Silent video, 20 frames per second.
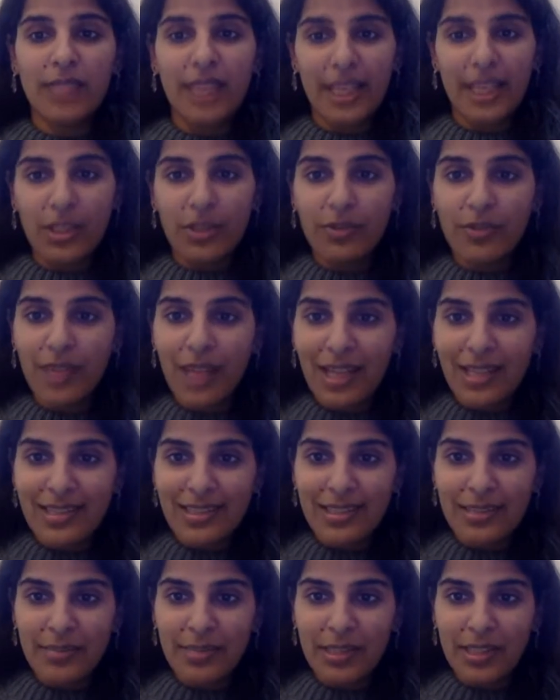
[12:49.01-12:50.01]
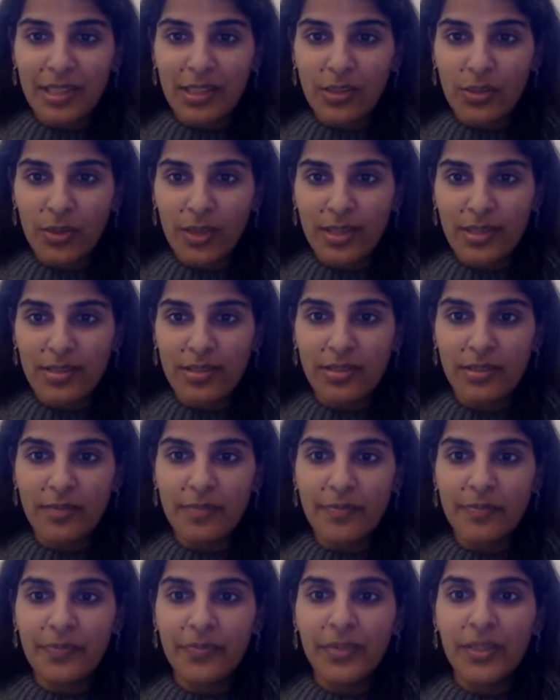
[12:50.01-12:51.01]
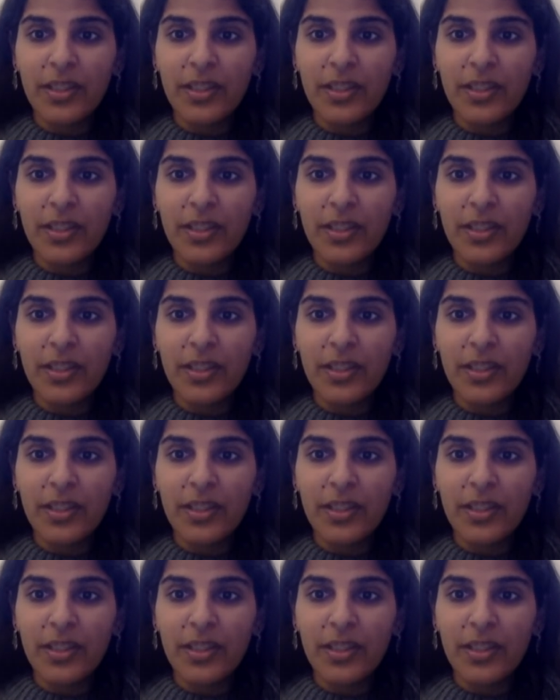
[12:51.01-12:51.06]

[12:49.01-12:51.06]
thank you for asking me that question.